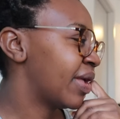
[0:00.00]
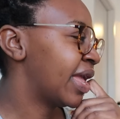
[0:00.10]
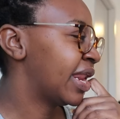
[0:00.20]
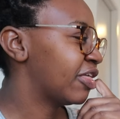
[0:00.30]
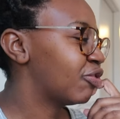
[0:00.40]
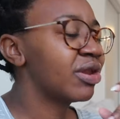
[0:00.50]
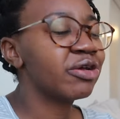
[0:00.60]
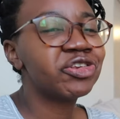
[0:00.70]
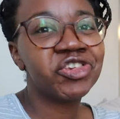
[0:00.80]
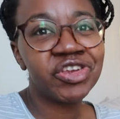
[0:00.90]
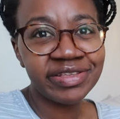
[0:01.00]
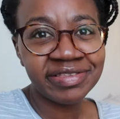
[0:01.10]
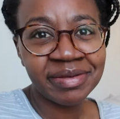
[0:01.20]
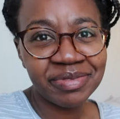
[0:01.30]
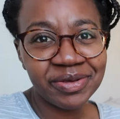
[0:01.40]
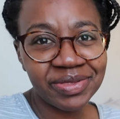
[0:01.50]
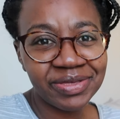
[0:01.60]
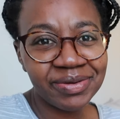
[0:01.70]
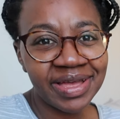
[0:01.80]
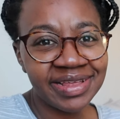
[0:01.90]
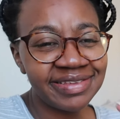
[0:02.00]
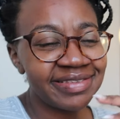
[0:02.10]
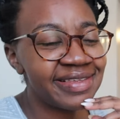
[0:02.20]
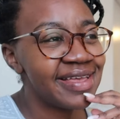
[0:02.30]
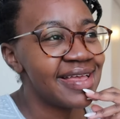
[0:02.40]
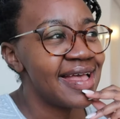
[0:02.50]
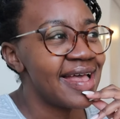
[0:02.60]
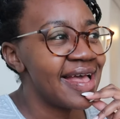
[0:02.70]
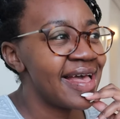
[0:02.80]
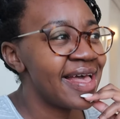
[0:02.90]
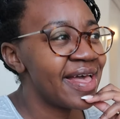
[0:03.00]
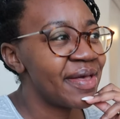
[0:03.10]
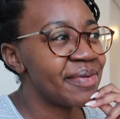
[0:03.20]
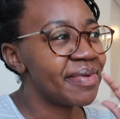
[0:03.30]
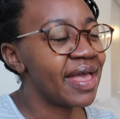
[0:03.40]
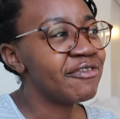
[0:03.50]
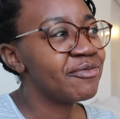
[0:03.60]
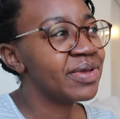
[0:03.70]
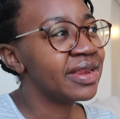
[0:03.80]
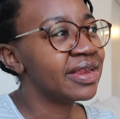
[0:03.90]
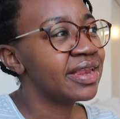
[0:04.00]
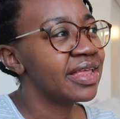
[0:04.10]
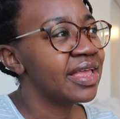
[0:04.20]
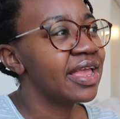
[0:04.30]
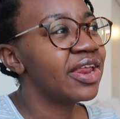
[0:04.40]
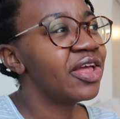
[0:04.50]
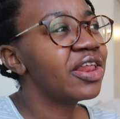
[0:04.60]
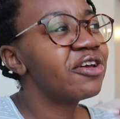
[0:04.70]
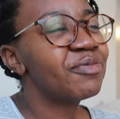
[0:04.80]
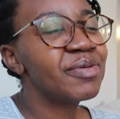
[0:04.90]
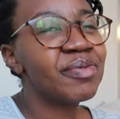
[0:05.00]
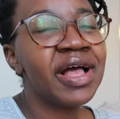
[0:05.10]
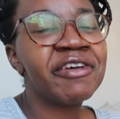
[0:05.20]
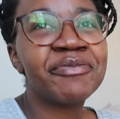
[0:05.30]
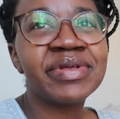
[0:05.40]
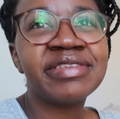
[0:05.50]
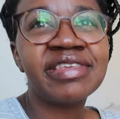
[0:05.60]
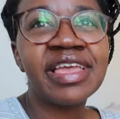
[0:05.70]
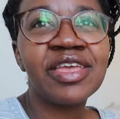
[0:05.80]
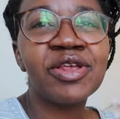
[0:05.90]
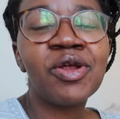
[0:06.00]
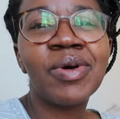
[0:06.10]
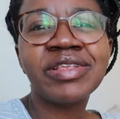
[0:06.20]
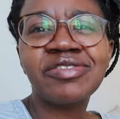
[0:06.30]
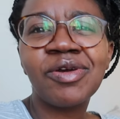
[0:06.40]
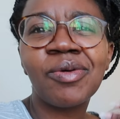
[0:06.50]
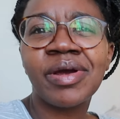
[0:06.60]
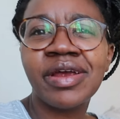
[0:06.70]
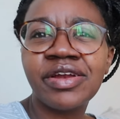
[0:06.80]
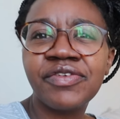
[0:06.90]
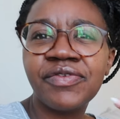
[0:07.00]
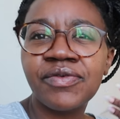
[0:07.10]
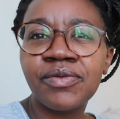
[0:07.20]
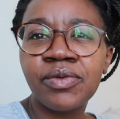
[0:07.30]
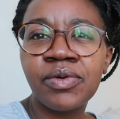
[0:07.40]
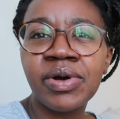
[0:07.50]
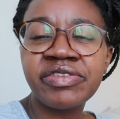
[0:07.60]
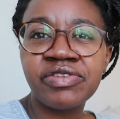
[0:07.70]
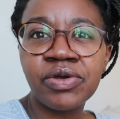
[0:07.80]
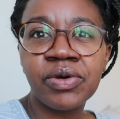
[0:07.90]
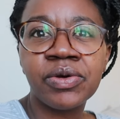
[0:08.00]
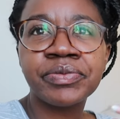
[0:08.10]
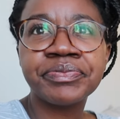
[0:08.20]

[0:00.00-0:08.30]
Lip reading: And I thought I'd share something with you guys. I've been, you know, a lot of people have been saying, you know, what's your word or what's your